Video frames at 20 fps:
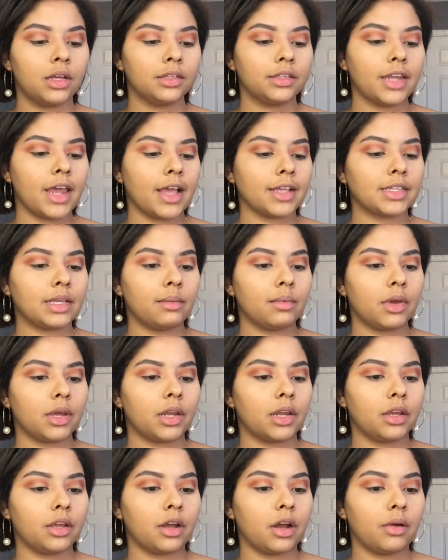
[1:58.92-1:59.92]
Next, I'm
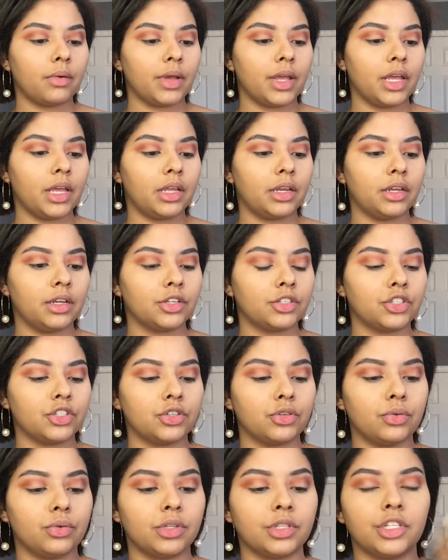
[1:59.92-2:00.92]
gonna go
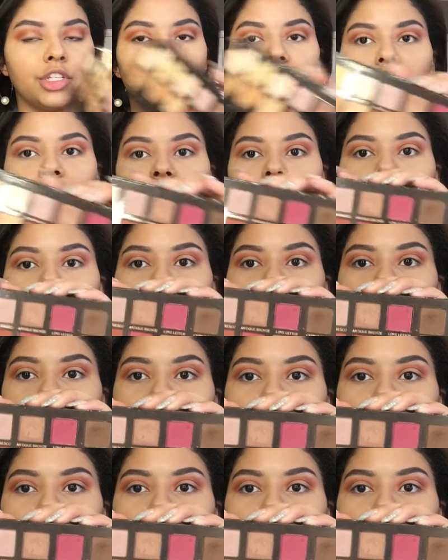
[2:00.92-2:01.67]
into the shade